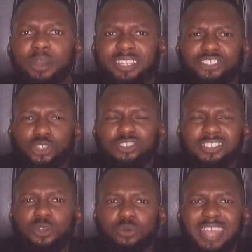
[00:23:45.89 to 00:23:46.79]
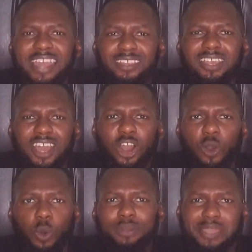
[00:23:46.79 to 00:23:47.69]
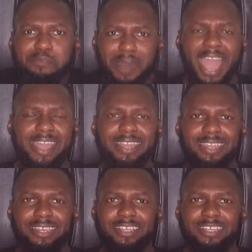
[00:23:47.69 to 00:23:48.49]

but there's just still that holding back.